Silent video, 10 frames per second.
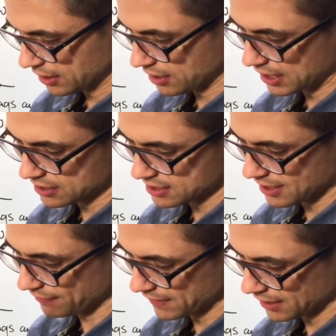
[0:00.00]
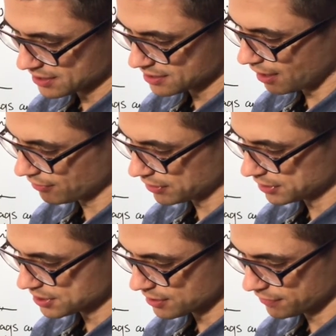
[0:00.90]
that something is not very
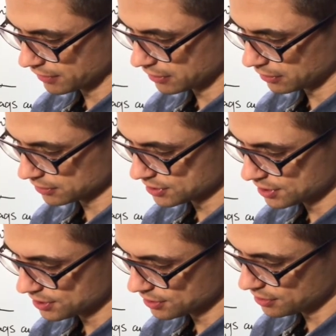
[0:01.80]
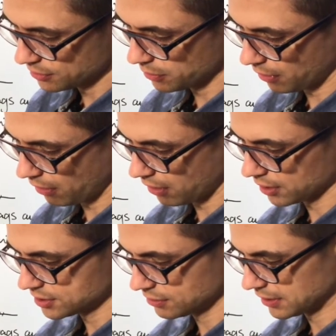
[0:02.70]
difficult to do or
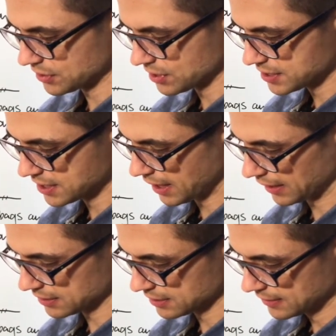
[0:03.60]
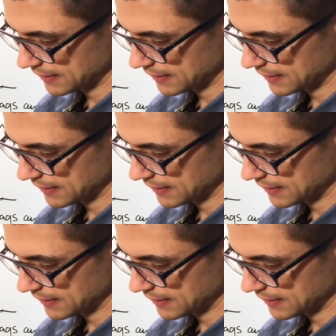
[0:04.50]
to understand.